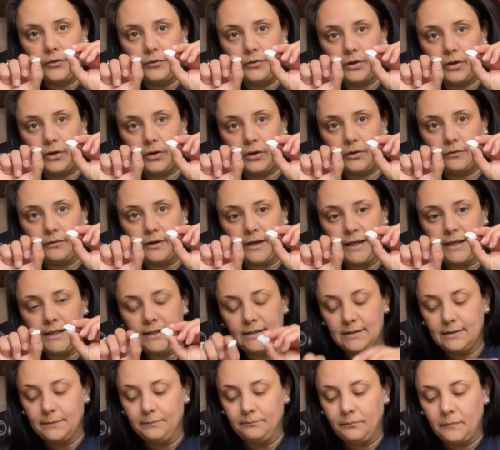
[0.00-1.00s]
All
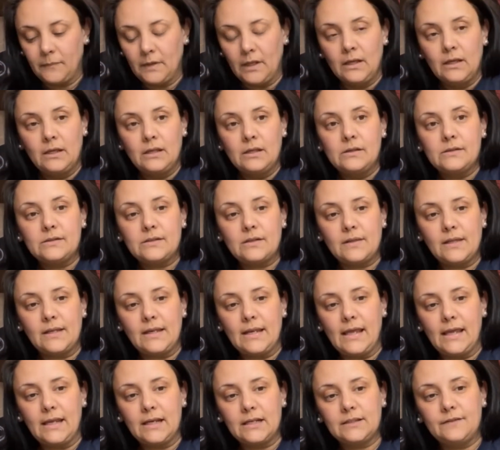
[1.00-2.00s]
right. So the
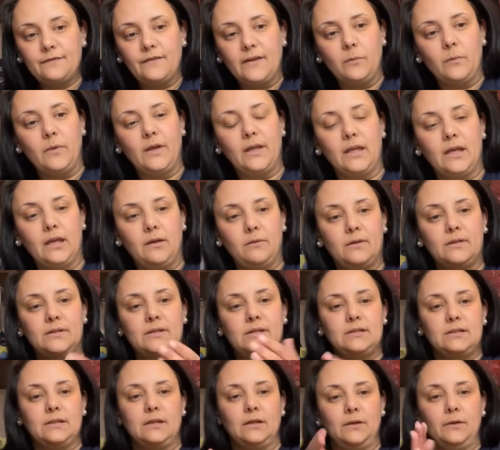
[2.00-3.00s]
next thing we're going
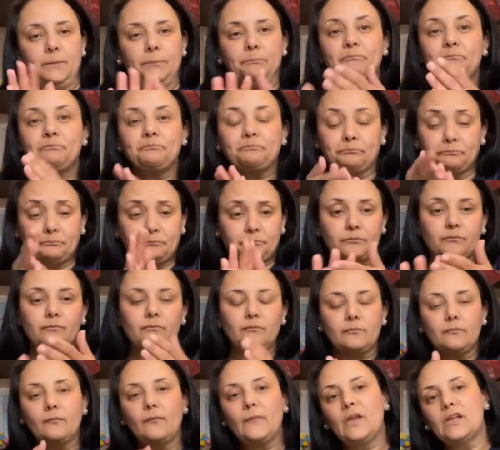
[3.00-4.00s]
to do
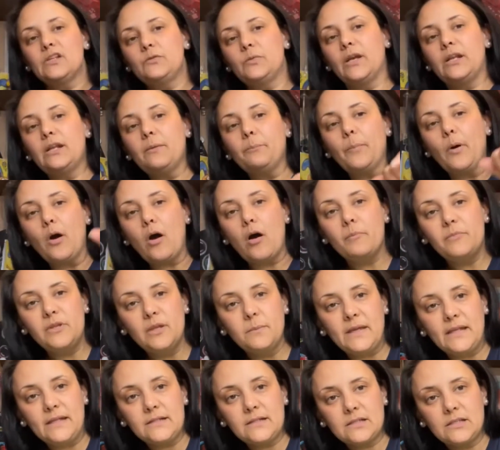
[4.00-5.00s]
is we're going to pop
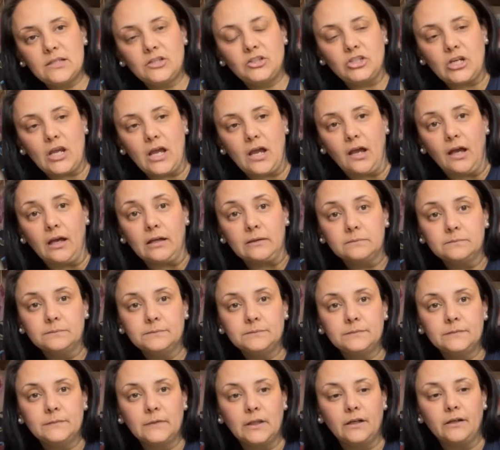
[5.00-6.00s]
them into the jar.
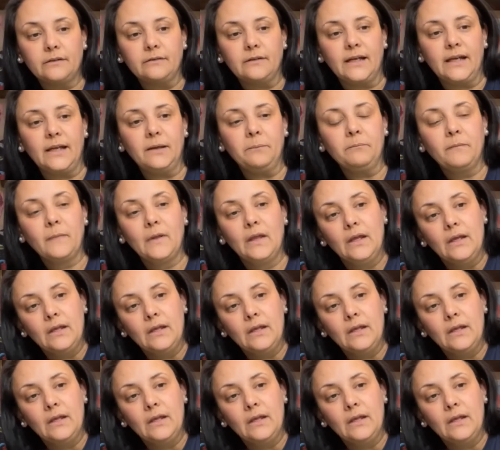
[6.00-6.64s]
All right.